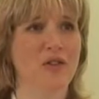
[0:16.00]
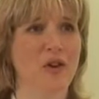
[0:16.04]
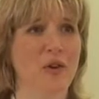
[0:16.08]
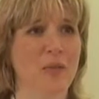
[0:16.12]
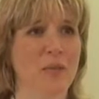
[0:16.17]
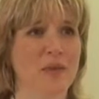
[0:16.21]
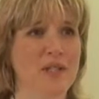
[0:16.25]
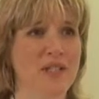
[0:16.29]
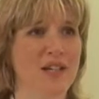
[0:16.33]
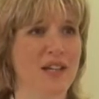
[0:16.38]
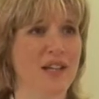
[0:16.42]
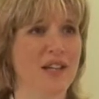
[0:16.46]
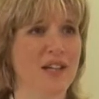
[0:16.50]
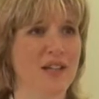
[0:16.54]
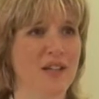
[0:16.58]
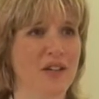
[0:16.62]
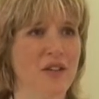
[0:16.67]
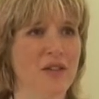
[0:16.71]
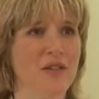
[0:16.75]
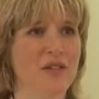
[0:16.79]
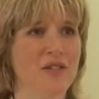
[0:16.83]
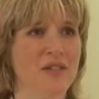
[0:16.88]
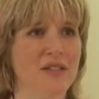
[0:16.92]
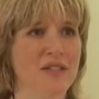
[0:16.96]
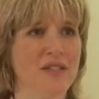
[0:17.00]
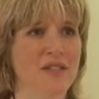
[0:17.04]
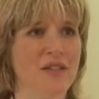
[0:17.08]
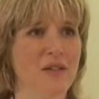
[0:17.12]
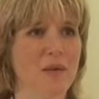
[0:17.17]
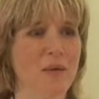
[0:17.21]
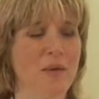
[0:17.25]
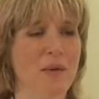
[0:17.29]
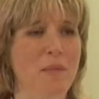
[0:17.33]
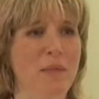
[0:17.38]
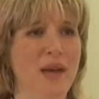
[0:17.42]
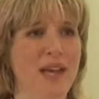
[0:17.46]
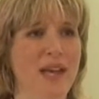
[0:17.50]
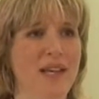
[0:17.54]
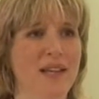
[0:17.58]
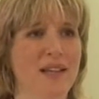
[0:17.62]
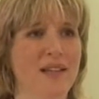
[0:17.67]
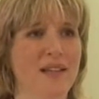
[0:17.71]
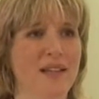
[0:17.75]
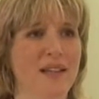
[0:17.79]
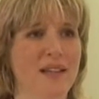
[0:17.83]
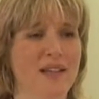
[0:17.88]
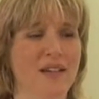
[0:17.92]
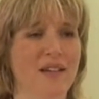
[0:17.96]
common diagnoses that we make
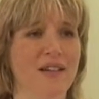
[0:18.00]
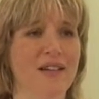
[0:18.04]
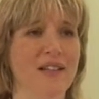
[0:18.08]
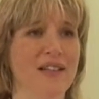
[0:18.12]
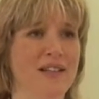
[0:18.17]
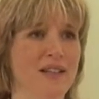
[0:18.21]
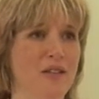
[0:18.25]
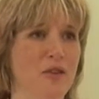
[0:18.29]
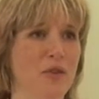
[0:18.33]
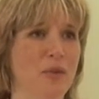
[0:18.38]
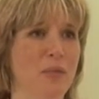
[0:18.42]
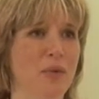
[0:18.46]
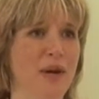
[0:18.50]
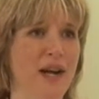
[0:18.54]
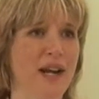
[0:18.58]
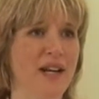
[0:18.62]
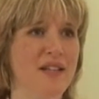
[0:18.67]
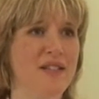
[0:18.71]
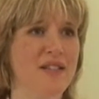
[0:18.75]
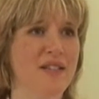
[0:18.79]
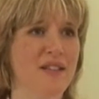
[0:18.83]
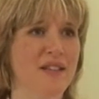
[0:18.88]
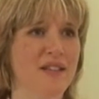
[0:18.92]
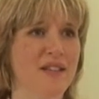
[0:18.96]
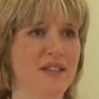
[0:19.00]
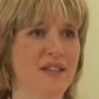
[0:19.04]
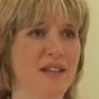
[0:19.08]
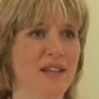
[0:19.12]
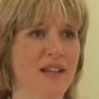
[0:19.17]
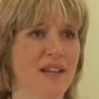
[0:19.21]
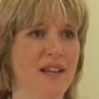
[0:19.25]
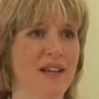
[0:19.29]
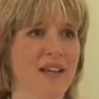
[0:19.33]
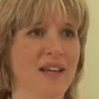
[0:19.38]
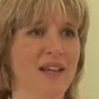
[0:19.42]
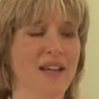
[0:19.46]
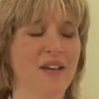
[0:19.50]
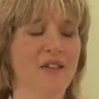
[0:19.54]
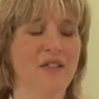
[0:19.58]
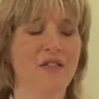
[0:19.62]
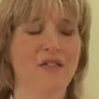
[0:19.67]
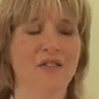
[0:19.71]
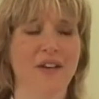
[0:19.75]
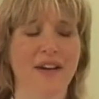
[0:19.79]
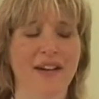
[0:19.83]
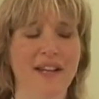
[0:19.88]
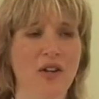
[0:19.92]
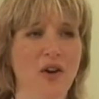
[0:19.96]
in our clinical practice.
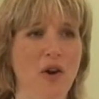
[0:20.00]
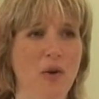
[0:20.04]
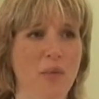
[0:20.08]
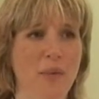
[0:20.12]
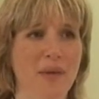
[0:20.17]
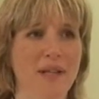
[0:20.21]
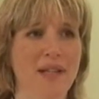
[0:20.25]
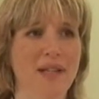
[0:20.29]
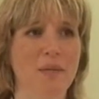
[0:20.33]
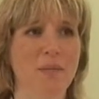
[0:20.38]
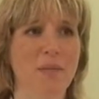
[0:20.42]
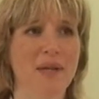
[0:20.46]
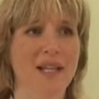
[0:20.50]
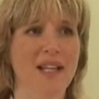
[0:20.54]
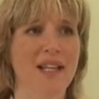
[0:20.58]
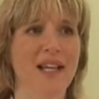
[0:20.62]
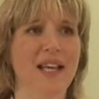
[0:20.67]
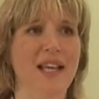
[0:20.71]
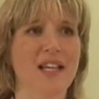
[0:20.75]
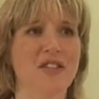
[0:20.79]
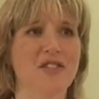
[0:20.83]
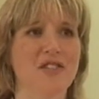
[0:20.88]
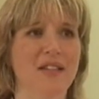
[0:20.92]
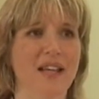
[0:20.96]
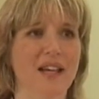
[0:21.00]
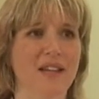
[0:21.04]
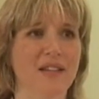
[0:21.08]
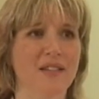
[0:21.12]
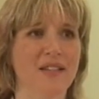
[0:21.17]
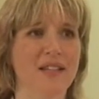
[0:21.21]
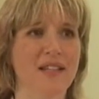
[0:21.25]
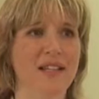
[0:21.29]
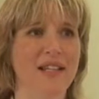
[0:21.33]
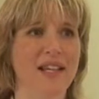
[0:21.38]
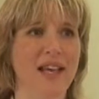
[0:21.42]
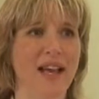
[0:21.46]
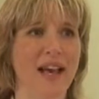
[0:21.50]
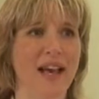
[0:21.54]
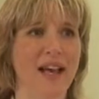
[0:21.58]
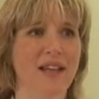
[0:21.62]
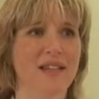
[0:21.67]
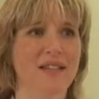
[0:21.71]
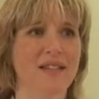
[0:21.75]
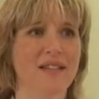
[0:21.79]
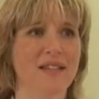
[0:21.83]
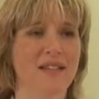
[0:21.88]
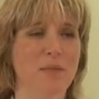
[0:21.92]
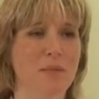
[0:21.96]
Very common in middle-aged and elderly
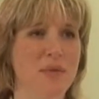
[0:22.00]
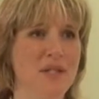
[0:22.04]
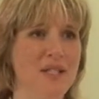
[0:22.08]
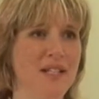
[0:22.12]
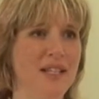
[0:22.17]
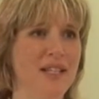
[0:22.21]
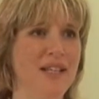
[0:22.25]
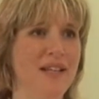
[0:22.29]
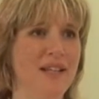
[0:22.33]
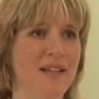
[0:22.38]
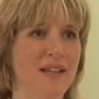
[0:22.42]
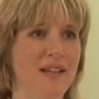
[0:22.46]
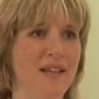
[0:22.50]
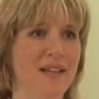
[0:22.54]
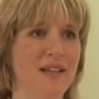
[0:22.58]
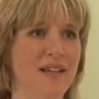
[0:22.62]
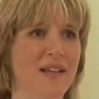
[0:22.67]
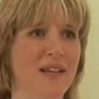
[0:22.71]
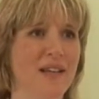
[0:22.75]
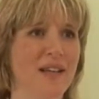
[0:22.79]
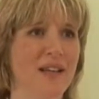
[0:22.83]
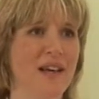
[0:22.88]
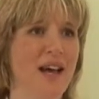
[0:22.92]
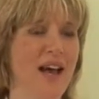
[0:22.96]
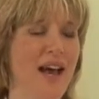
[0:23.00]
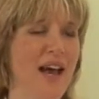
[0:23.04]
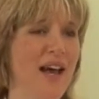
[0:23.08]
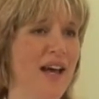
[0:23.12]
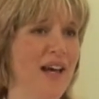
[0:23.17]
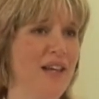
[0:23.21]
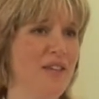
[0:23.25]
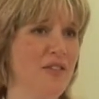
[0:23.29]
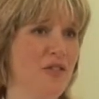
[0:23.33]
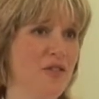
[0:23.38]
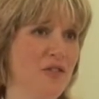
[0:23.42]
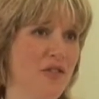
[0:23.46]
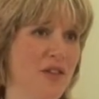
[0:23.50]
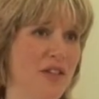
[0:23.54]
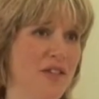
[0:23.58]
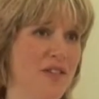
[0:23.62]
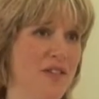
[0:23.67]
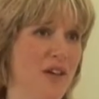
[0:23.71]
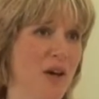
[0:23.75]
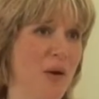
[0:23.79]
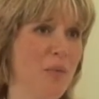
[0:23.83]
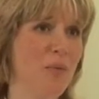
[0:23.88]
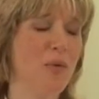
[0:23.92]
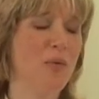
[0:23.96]
cats in particular. And for
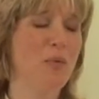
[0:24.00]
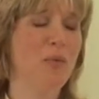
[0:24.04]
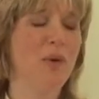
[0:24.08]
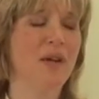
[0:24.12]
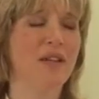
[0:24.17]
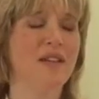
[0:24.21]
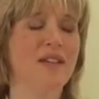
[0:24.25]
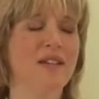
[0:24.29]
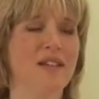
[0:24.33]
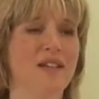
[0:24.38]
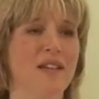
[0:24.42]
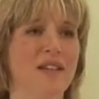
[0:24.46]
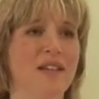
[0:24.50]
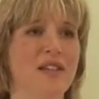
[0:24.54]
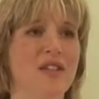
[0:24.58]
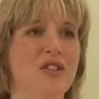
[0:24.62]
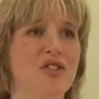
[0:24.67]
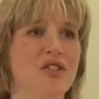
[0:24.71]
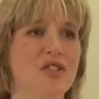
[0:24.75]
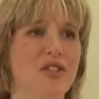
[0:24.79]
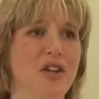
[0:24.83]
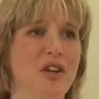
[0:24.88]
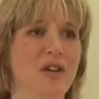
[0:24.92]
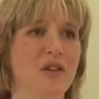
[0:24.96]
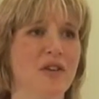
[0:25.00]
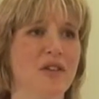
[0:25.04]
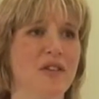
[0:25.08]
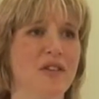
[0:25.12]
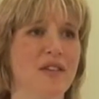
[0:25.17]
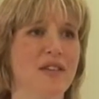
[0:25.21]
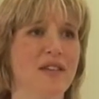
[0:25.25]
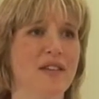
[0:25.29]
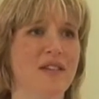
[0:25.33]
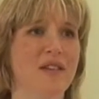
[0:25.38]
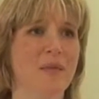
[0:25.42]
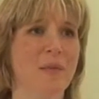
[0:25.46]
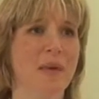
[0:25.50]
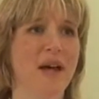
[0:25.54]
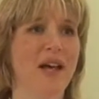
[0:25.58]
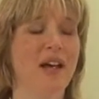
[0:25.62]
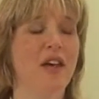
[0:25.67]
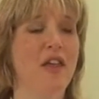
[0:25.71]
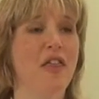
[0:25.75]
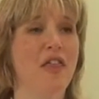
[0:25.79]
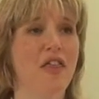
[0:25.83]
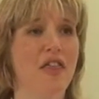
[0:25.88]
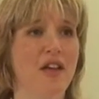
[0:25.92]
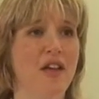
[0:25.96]
example, one study showed that about a
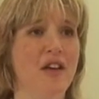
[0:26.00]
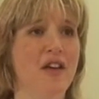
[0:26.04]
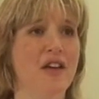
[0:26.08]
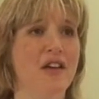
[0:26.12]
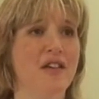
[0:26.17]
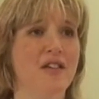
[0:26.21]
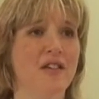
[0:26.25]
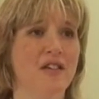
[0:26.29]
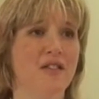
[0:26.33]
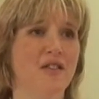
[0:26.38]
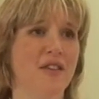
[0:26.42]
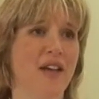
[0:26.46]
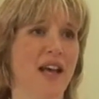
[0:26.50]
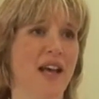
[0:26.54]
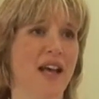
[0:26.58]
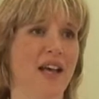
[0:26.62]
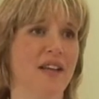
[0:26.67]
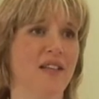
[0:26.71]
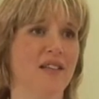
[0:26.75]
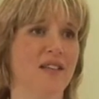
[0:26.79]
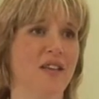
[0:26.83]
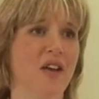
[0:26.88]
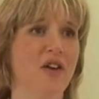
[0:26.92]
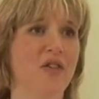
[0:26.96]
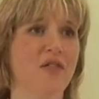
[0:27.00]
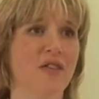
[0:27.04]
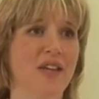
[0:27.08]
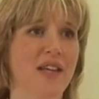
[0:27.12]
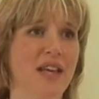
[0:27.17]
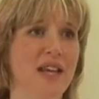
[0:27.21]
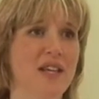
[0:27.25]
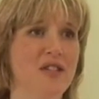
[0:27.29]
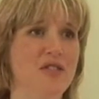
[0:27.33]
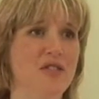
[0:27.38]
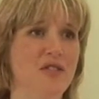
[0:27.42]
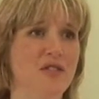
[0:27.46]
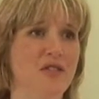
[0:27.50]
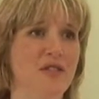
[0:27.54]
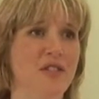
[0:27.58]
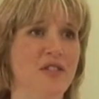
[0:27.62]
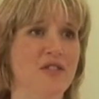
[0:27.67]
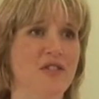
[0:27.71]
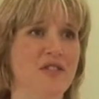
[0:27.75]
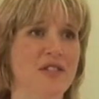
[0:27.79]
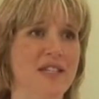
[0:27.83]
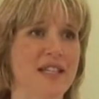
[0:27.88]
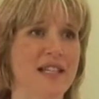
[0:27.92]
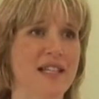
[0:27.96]
third of cats over the age of
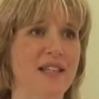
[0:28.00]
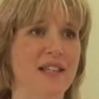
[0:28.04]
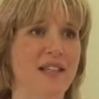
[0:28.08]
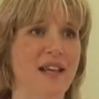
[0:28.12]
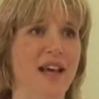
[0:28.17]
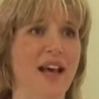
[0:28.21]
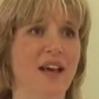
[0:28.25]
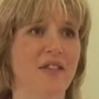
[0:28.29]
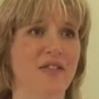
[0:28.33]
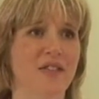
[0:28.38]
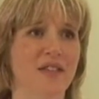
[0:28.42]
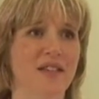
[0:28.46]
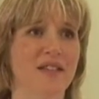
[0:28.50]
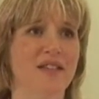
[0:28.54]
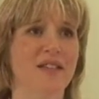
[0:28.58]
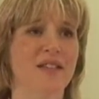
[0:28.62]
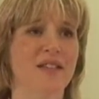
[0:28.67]
15 have this